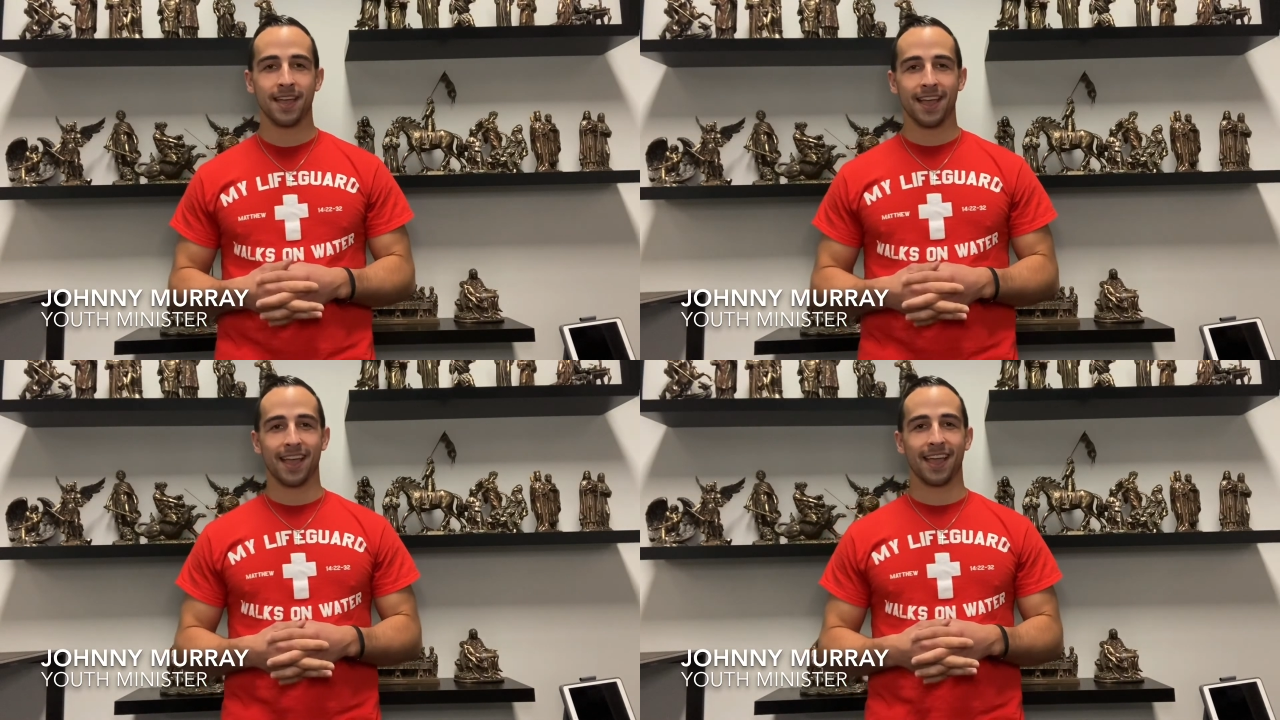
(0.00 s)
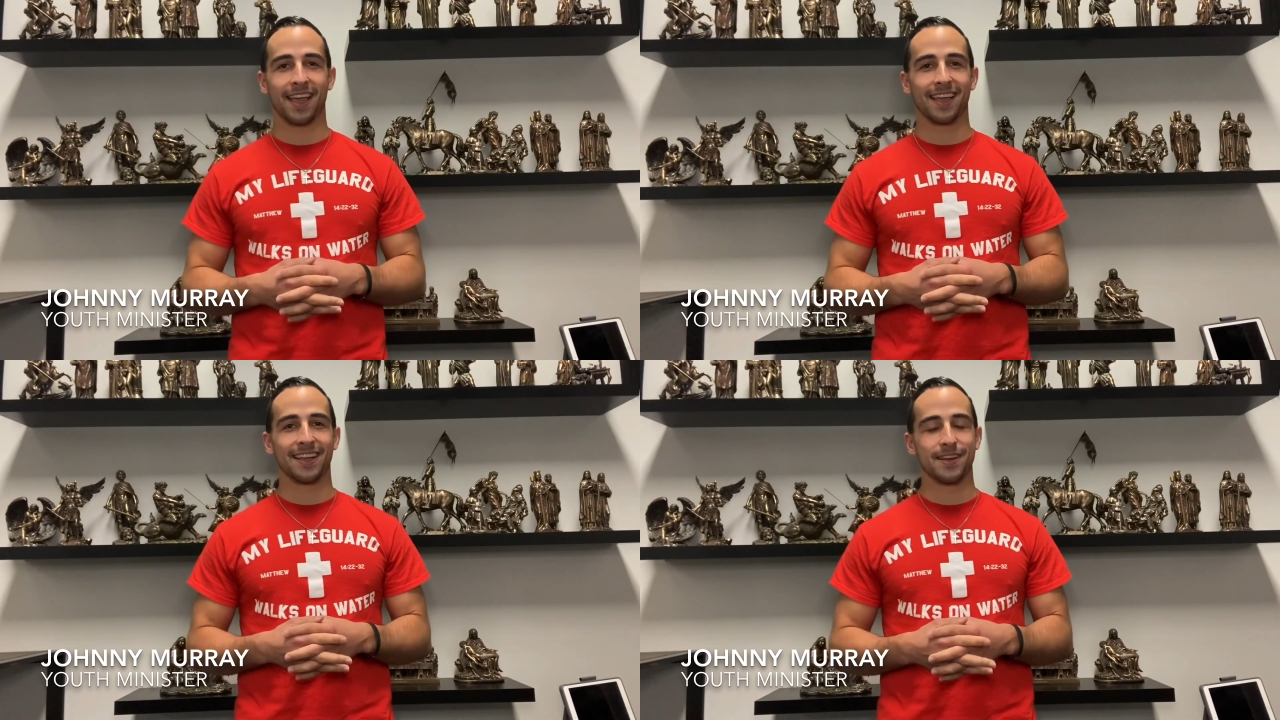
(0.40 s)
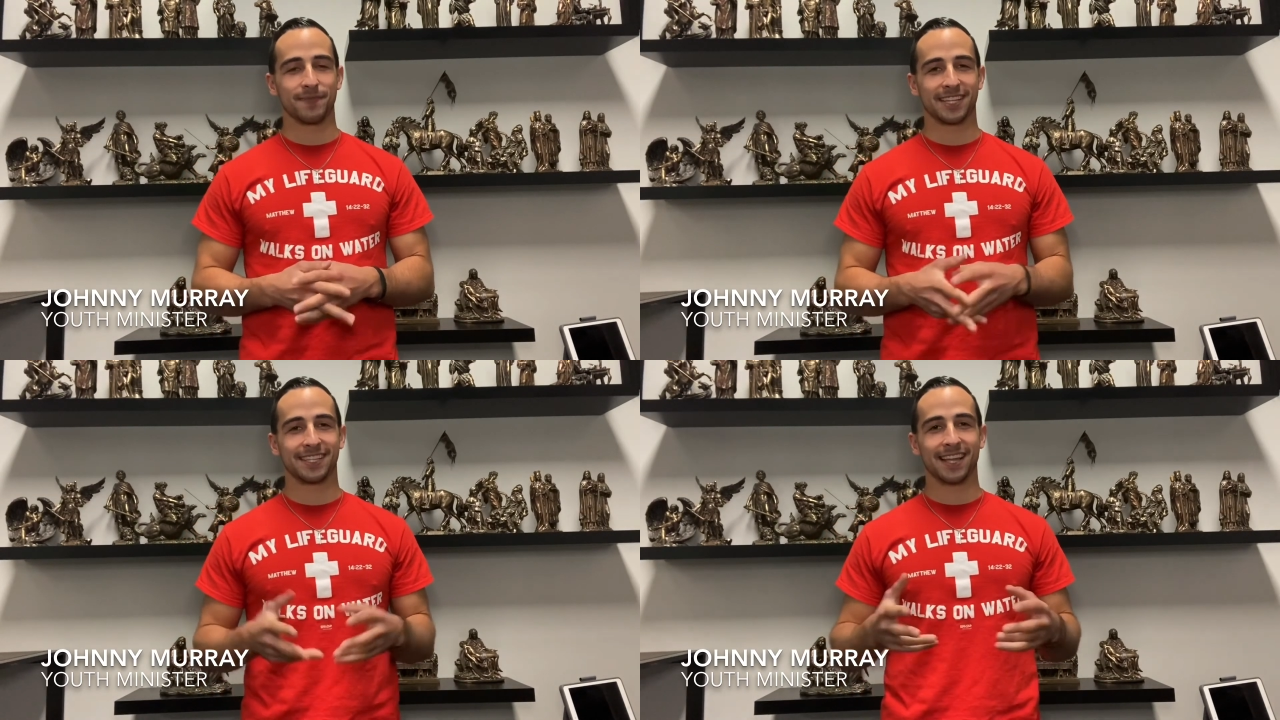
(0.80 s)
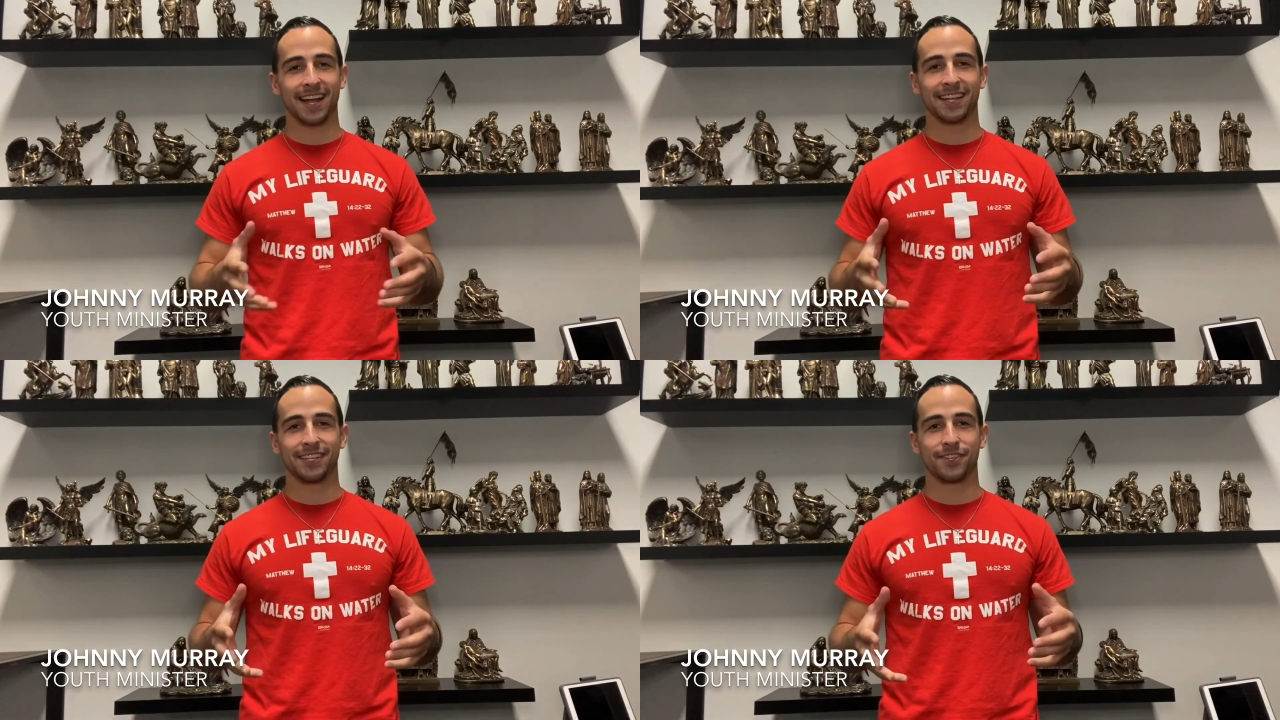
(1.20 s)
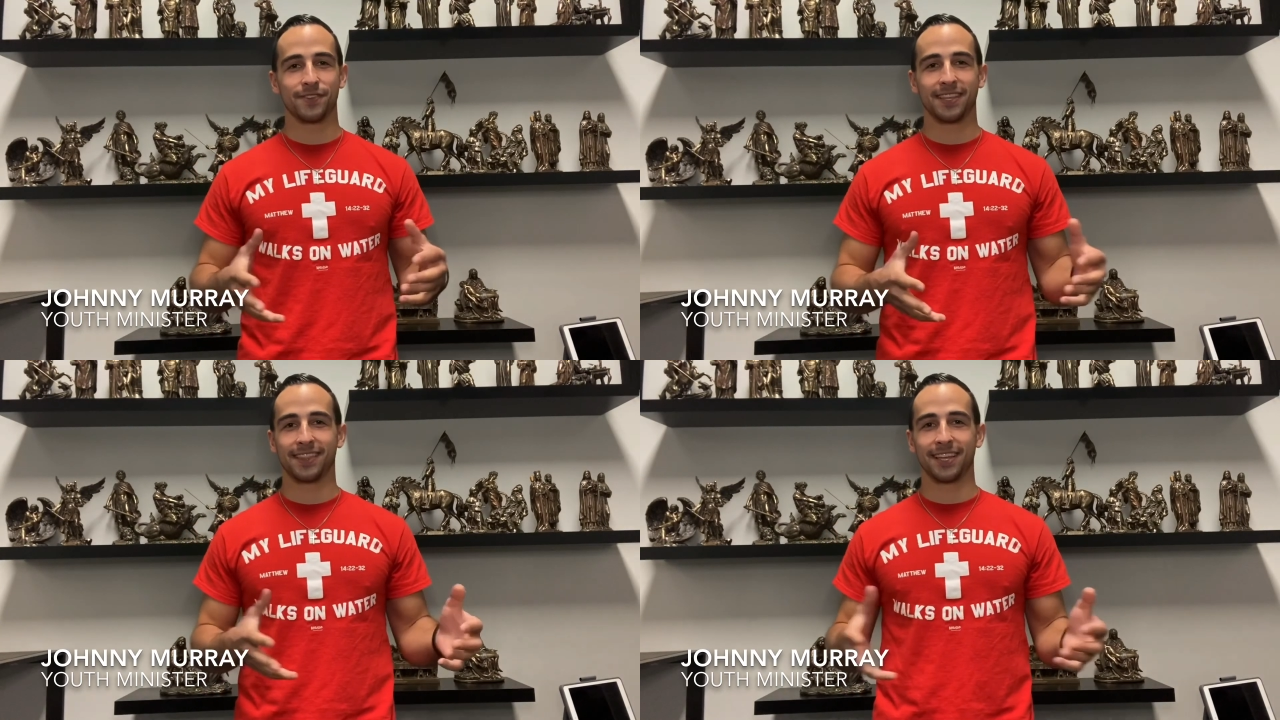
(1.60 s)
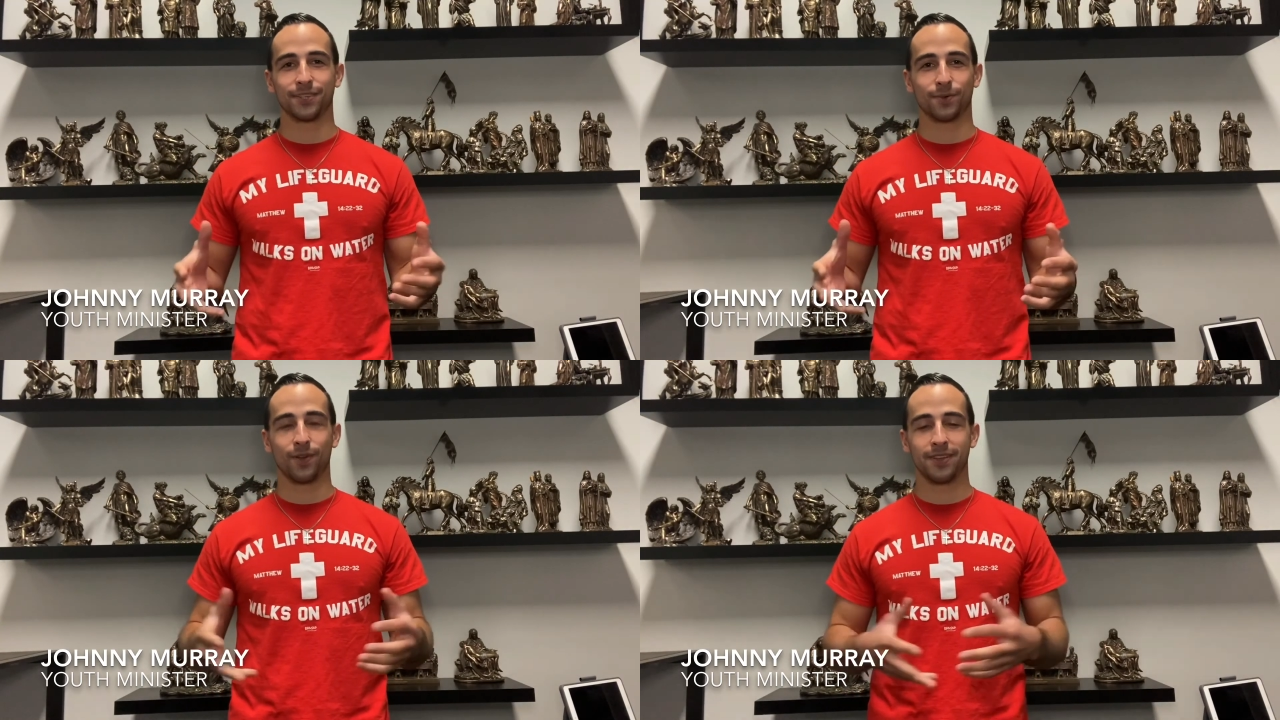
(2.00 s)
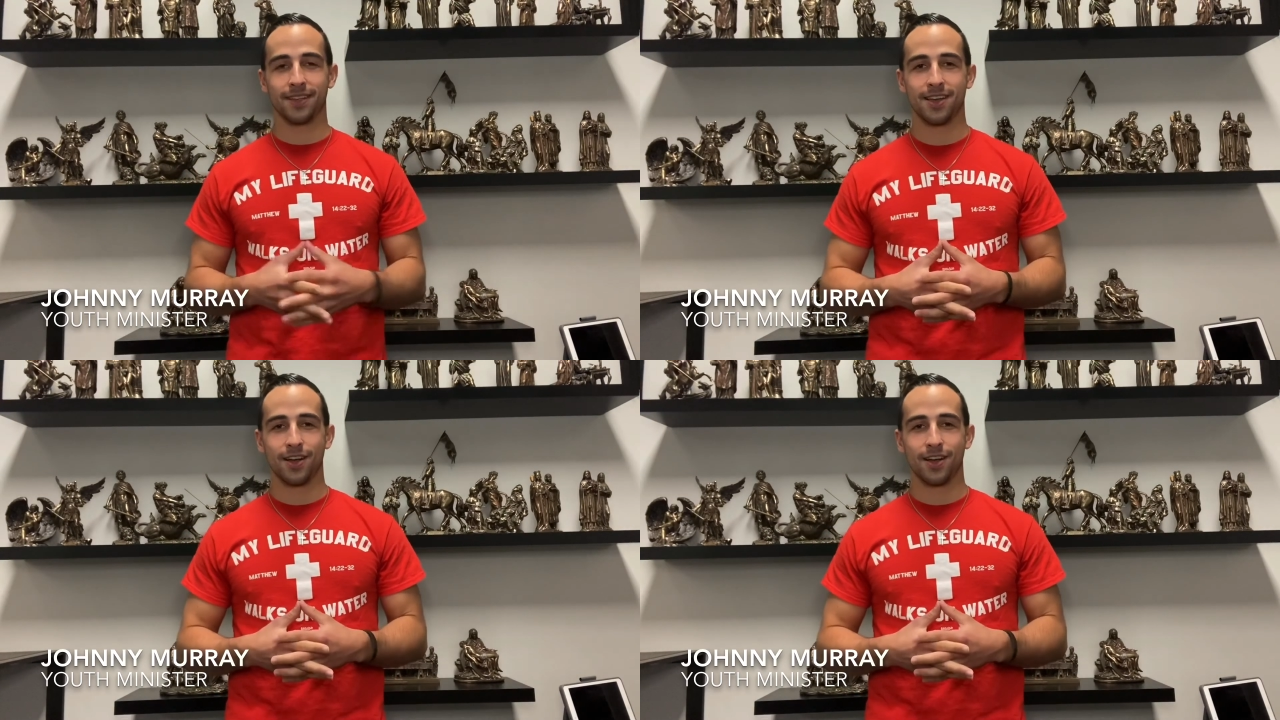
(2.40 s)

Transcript: and I'm excited to get things rolling.